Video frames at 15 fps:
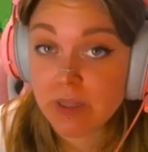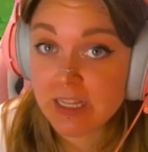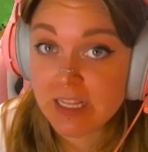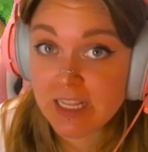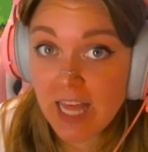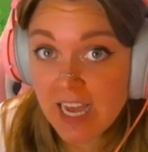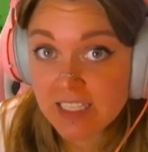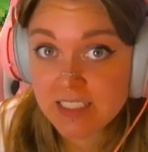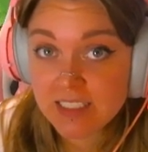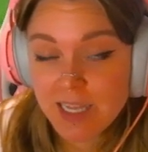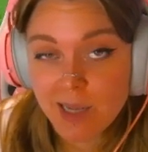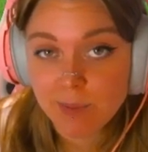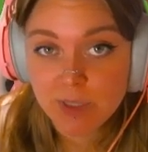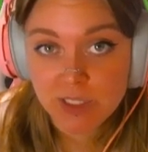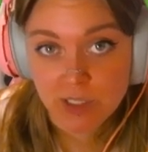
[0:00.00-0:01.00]
Last
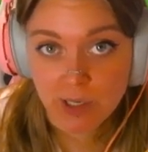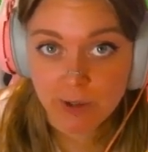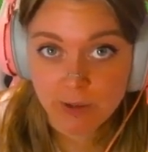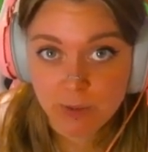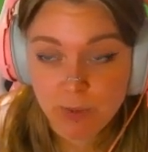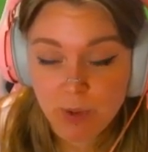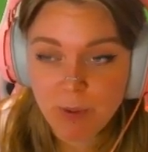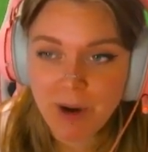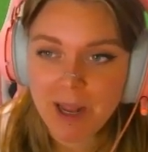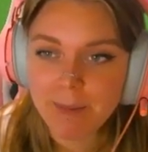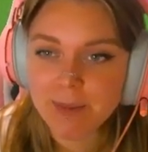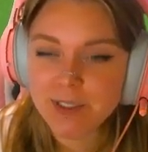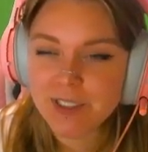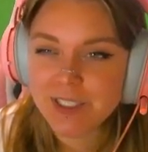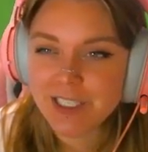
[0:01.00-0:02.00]
episode, we were
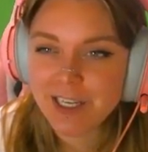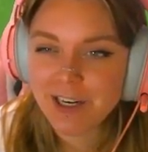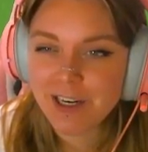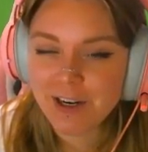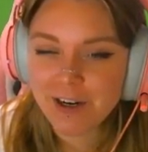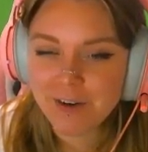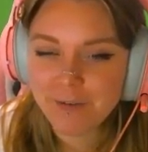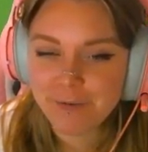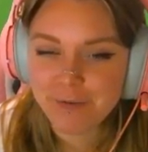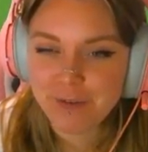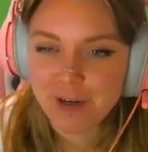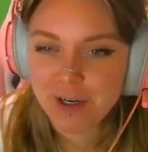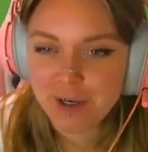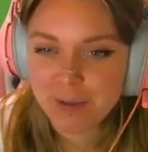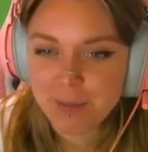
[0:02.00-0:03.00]
able to get our
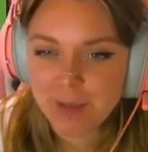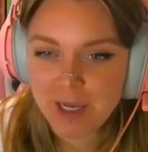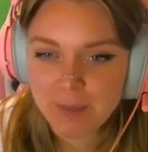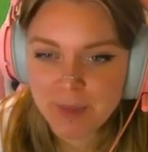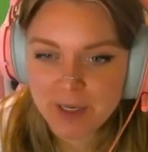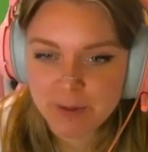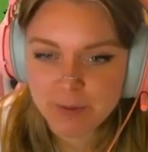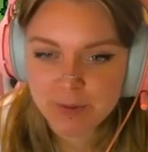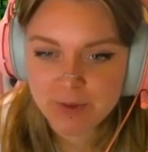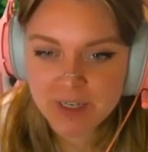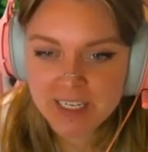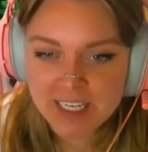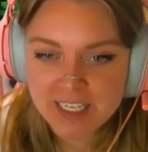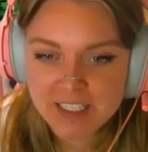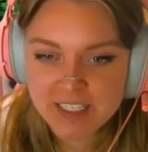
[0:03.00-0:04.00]
farm up and
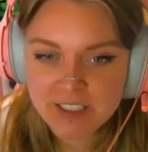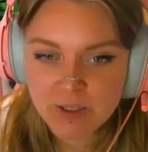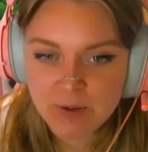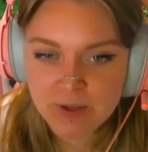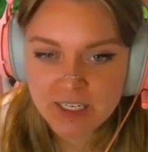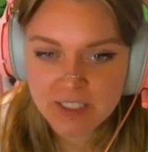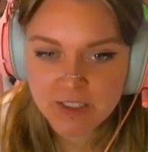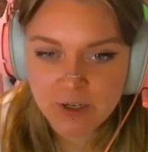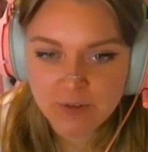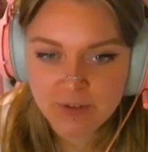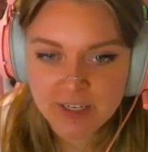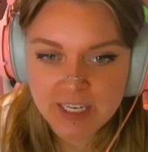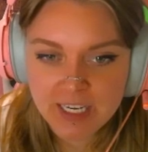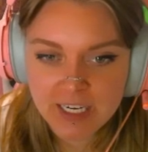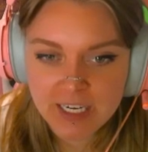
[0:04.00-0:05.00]
running, so it is
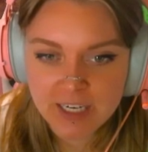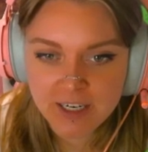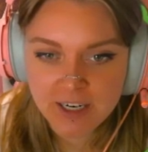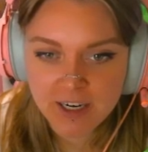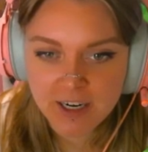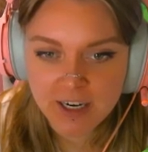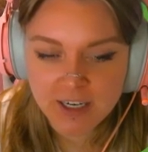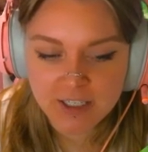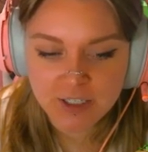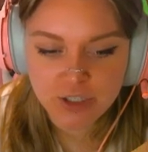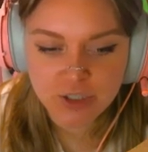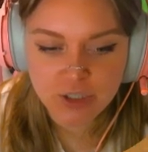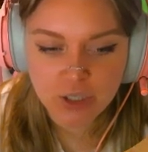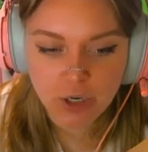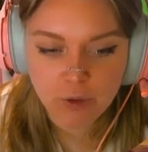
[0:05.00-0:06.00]
over here
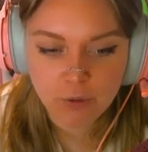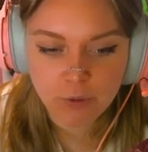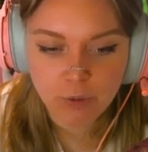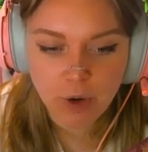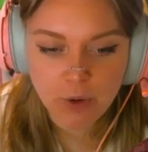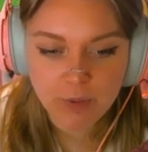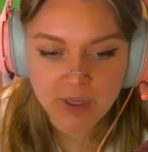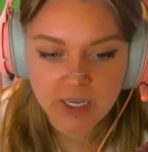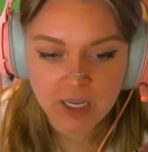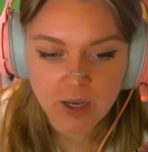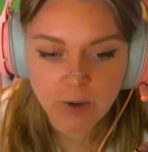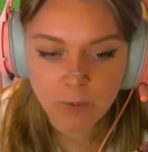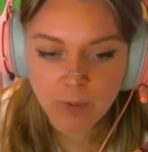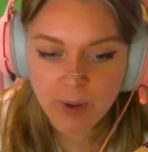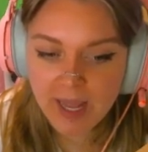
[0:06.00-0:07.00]
just growing
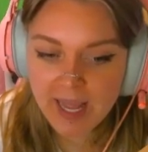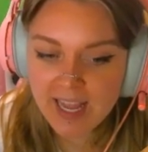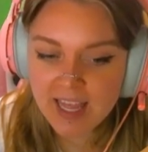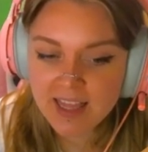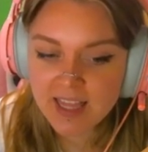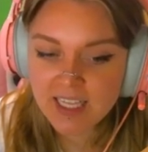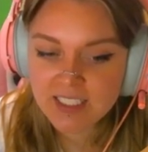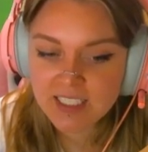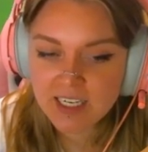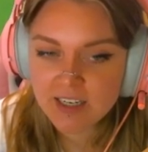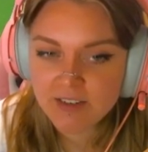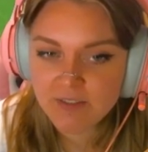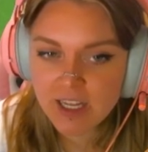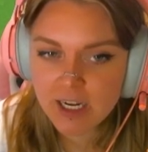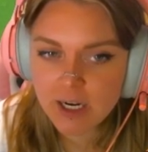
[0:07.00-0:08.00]
away, and that's
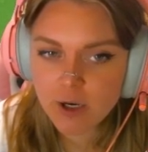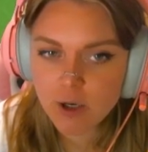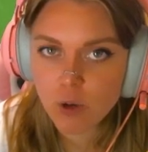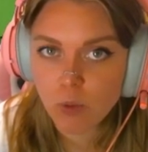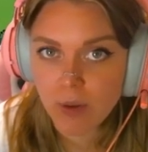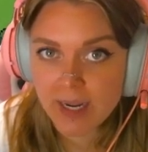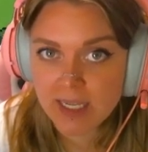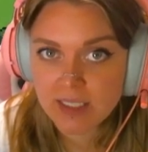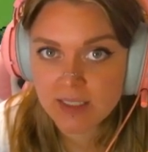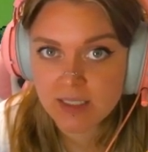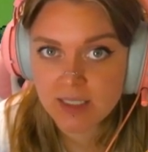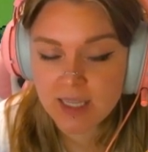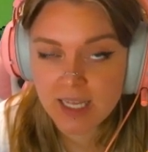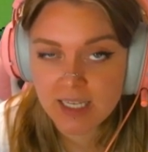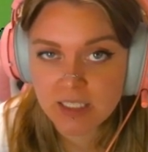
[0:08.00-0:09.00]
kind of like our
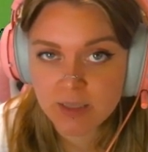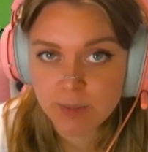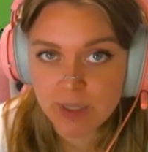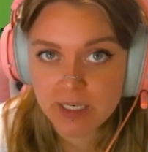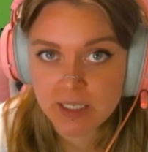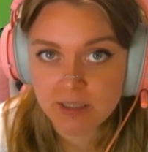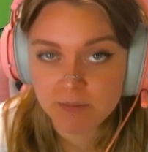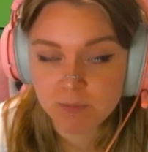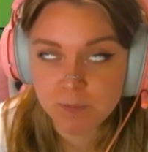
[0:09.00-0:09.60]
quest that's been